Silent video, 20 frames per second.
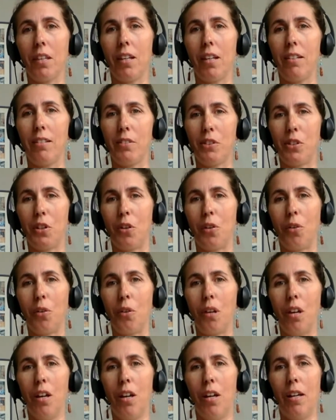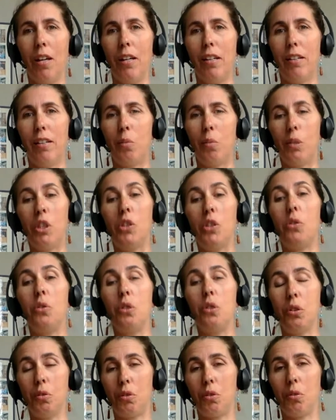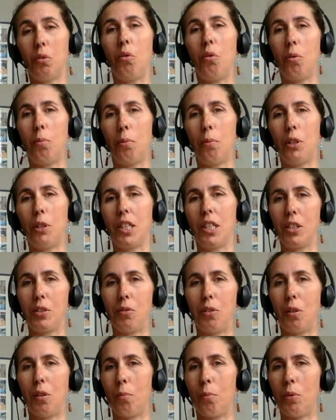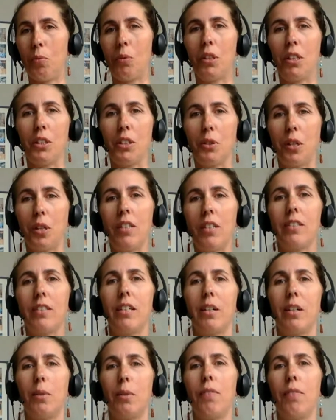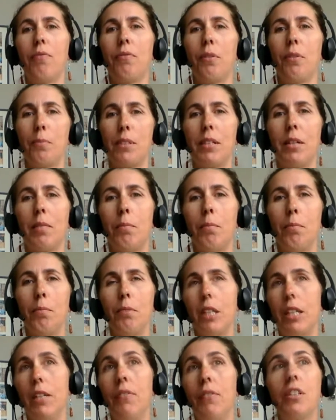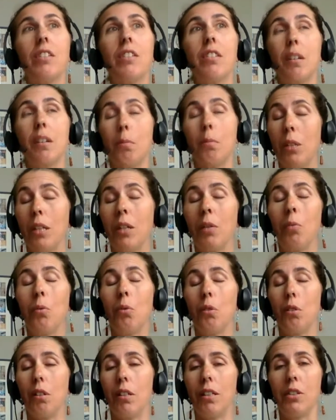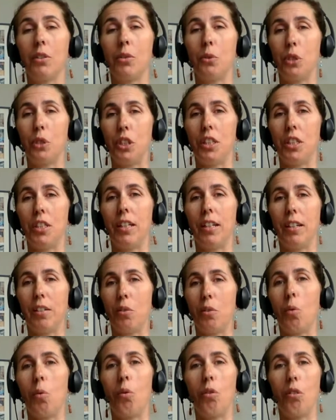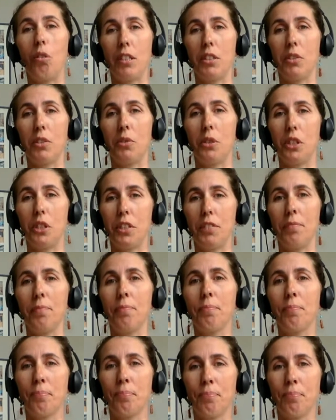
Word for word: And so we do use oral progesterone. We really try to stay away from even sublingual estrogen and oral estrogen.